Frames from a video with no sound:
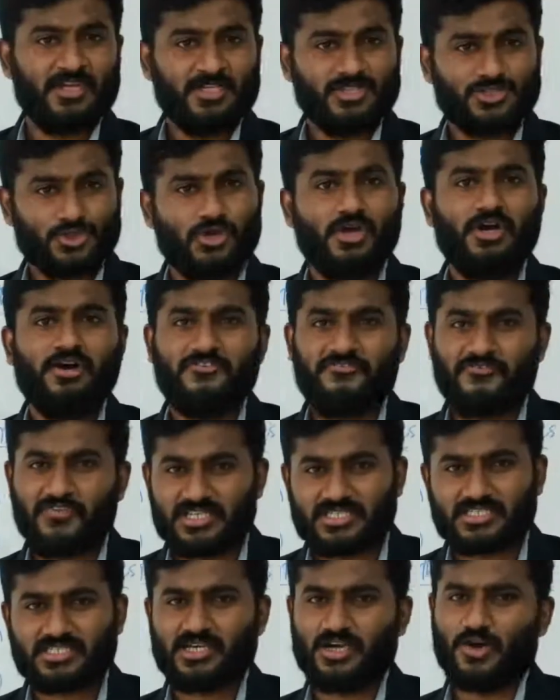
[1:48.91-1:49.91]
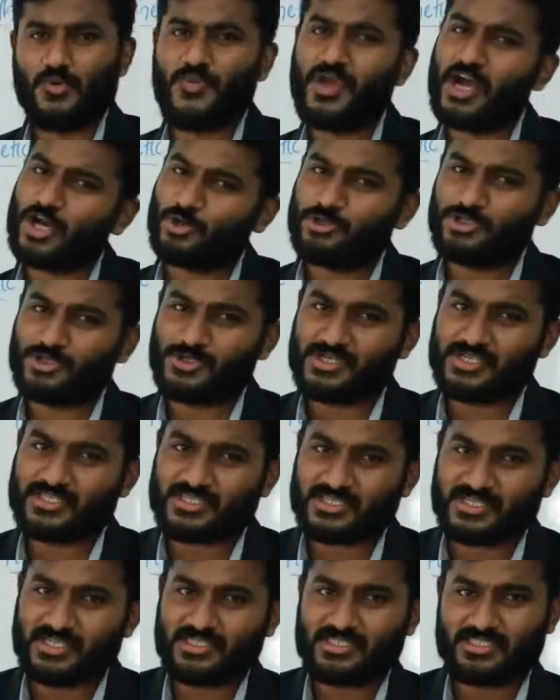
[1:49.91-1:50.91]
So first we are going to
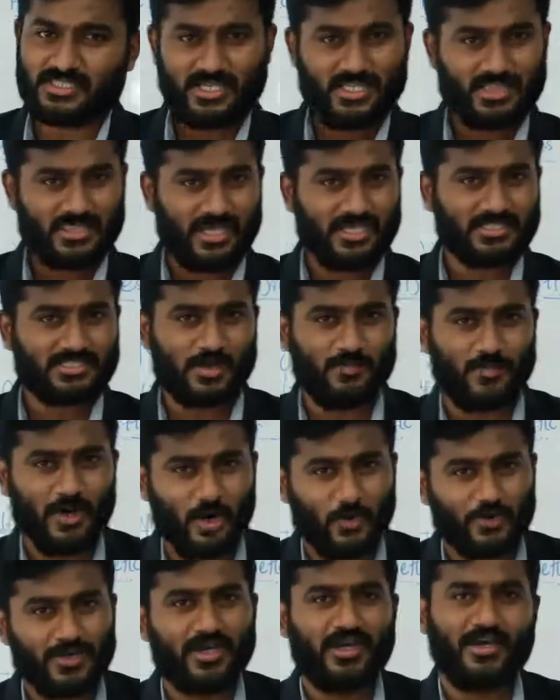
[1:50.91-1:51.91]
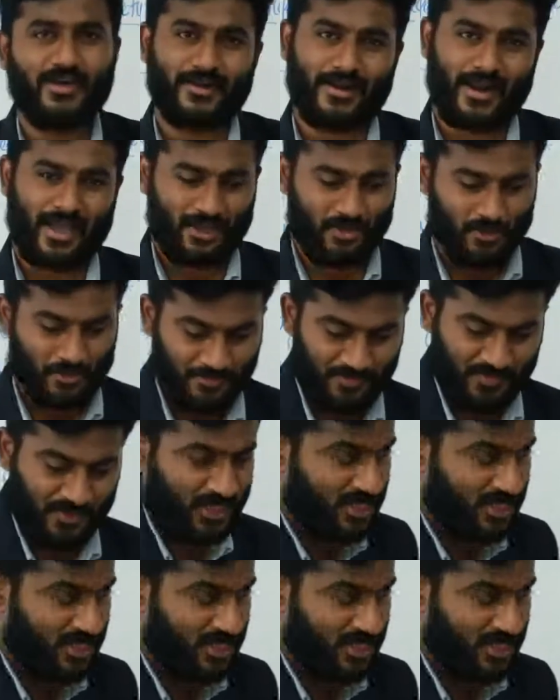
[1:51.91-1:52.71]
discuss things about rayon.